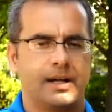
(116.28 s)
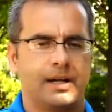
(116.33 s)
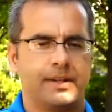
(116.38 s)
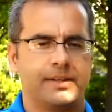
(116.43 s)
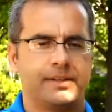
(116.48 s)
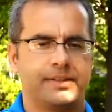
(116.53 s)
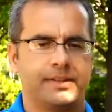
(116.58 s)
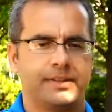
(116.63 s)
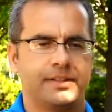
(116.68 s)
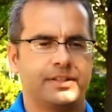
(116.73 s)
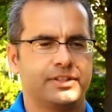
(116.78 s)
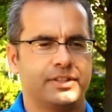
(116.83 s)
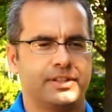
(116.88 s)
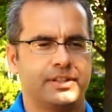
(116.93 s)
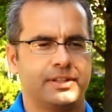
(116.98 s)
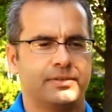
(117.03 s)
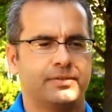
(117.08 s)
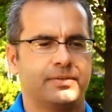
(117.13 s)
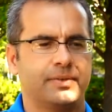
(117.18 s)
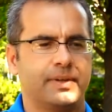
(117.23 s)
Uh, this
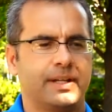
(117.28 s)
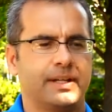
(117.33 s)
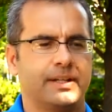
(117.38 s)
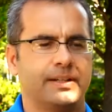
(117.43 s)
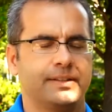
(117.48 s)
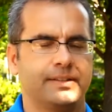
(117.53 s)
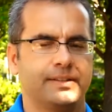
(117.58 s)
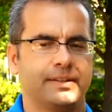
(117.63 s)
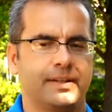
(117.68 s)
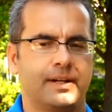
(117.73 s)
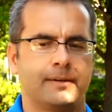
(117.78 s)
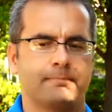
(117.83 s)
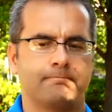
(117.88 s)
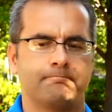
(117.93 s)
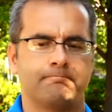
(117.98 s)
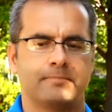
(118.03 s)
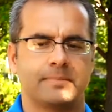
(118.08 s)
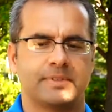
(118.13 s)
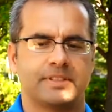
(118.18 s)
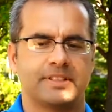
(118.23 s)
initiative is
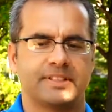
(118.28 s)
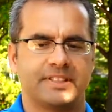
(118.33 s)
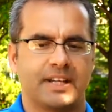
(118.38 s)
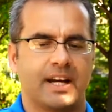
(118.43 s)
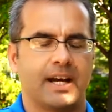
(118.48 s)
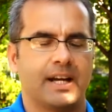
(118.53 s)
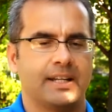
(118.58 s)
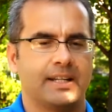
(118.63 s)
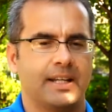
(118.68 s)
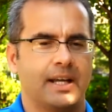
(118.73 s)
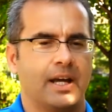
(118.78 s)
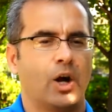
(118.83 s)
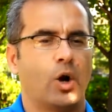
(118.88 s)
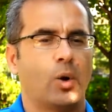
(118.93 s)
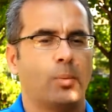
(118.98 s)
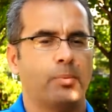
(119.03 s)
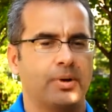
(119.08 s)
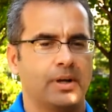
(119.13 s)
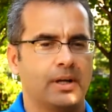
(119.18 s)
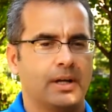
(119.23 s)
um, designed to
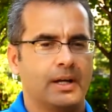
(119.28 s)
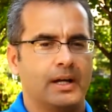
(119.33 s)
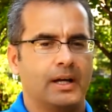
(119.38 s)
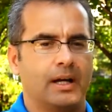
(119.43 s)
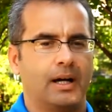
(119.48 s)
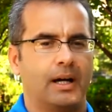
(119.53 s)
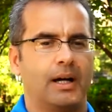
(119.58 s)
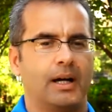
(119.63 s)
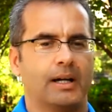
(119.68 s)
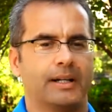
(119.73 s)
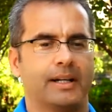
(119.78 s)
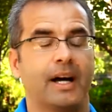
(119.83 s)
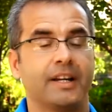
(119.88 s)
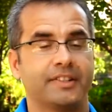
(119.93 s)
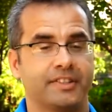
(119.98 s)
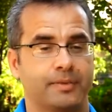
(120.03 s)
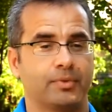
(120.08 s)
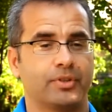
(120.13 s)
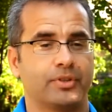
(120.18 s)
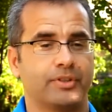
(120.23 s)
help uh,
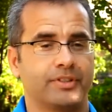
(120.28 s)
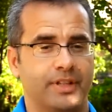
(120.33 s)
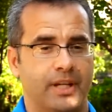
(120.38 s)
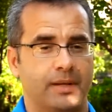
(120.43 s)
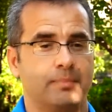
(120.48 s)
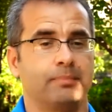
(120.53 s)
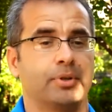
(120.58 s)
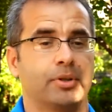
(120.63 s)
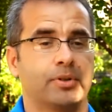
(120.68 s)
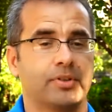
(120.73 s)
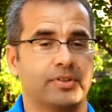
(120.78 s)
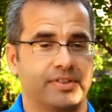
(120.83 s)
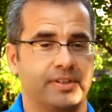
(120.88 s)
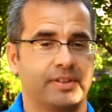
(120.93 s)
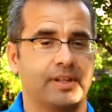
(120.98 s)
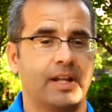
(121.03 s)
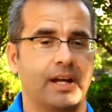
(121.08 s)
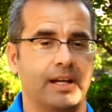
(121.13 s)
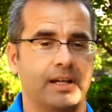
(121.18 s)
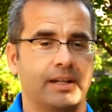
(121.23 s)
customers and builders
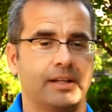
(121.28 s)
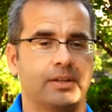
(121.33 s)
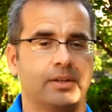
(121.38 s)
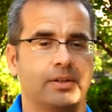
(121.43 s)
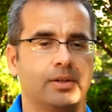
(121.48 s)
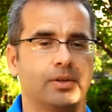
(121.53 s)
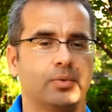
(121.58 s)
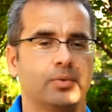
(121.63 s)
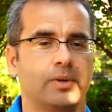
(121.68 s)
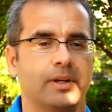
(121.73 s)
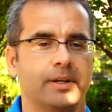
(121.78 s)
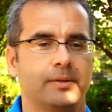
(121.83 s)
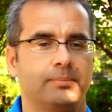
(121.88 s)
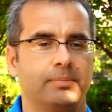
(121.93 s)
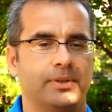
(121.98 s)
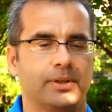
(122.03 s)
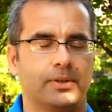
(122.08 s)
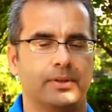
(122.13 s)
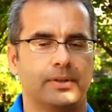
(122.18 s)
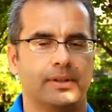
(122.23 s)
alike who want to
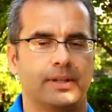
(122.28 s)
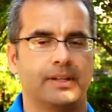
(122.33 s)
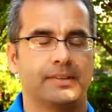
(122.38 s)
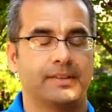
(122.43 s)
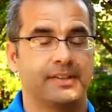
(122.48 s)
build uh,